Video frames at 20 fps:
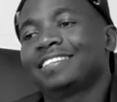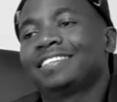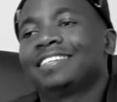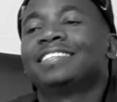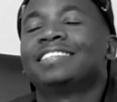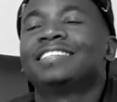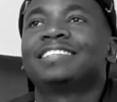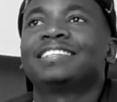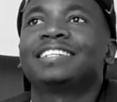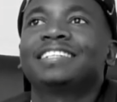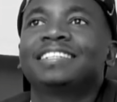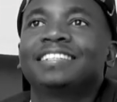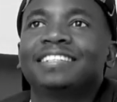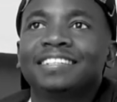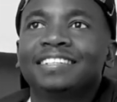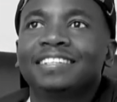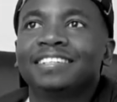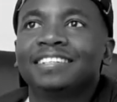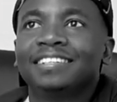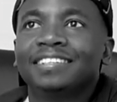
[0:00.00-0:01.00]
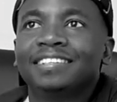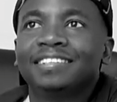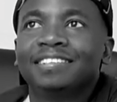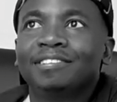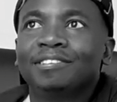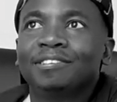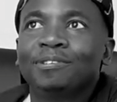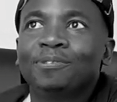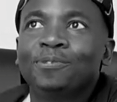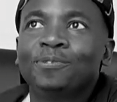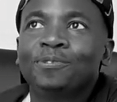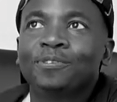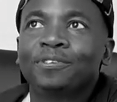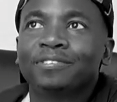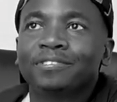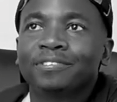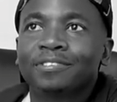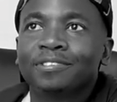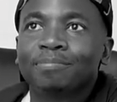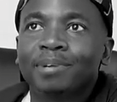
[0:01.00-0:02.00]
interesting or
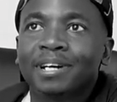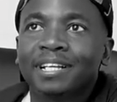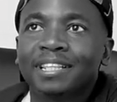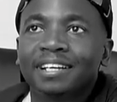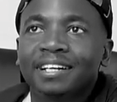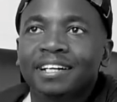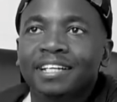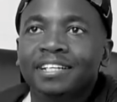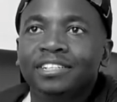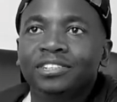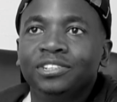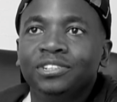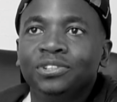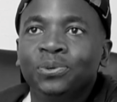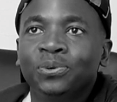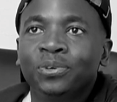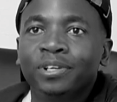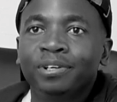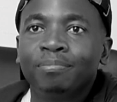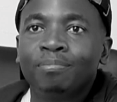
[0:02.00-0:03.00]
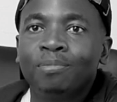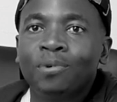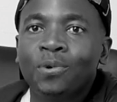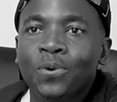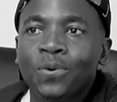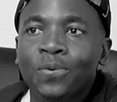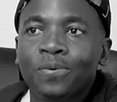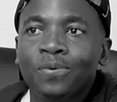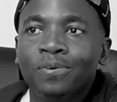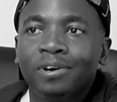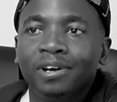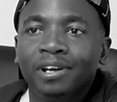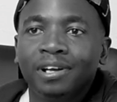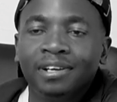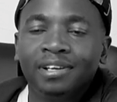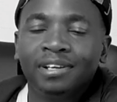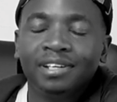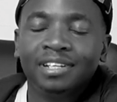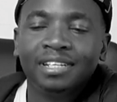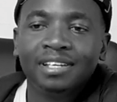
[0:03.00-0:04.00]
part that I enjoy
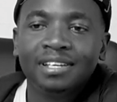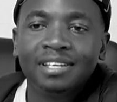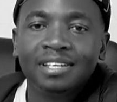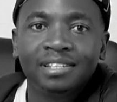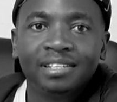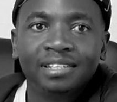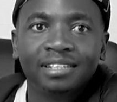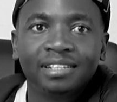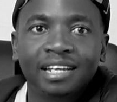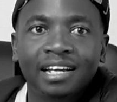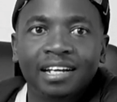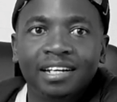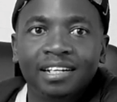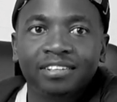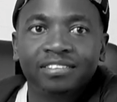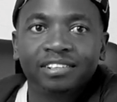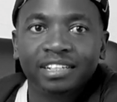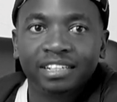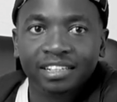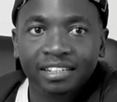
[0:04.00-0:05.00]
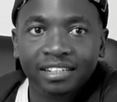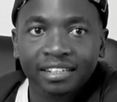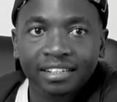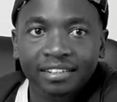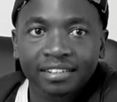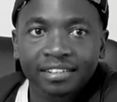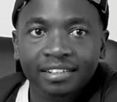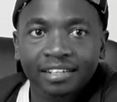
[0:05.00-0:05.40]
is color grading.